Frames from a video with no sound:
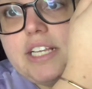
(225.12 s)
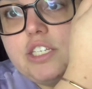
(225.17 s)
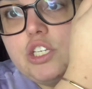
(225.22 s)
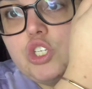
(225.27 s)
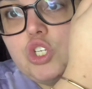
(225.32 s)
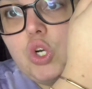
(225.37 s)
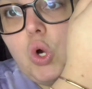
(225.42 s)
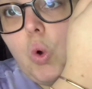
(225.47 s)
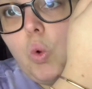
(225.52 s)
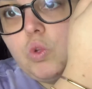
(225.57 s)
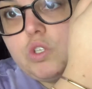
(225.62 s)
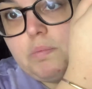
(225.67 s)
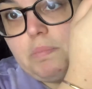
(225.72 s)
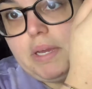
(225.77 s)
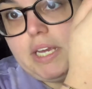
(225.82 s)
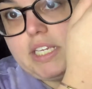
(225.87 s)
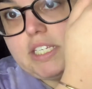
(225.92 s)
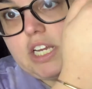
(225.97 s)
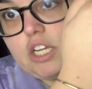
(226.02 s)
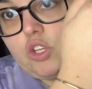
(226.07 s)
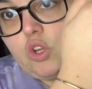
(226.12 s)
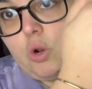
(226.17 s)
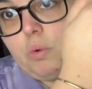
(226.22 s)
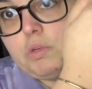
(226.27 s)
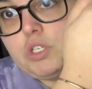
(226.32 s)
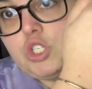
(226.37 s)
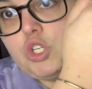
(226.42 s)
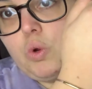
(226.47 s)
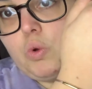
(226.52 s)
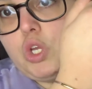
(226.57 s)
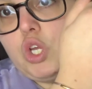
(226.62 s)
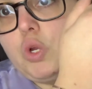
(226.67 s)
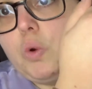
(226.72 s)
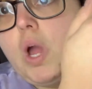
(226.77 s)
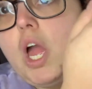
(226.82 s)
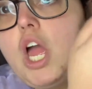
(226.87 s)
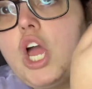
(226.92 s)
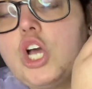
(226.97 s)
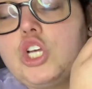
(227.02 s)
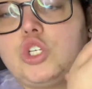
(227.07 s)
this gold piece. I thought it was so cute.
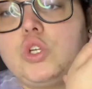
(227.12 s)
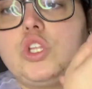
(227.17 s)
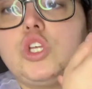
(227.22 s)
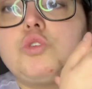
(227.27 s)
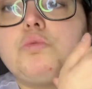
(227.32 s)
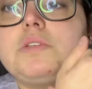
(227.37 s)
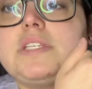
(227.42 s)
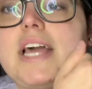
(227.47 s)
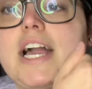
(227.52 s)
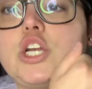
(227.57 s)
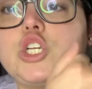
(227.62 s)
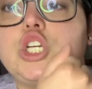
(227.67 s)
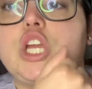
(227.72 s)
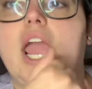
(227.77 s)
So this was actually